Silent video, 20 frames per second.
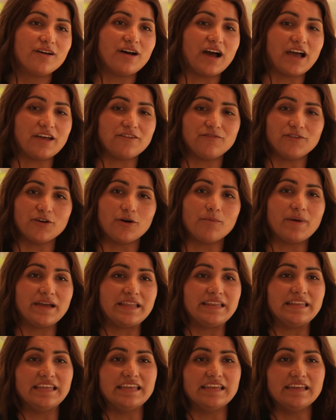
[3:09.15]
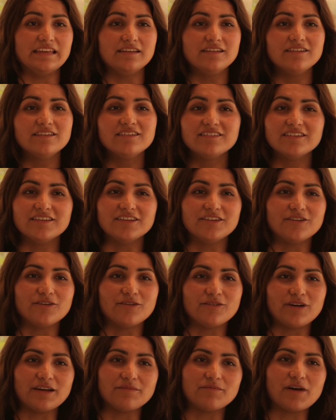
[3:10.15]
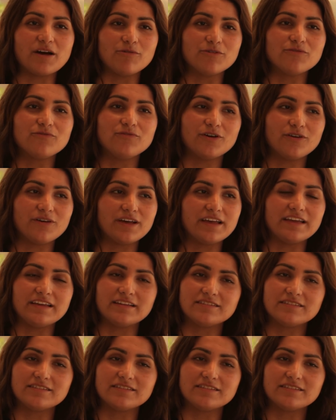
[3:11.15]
I'd feel my knee, you know, I would feel, hey,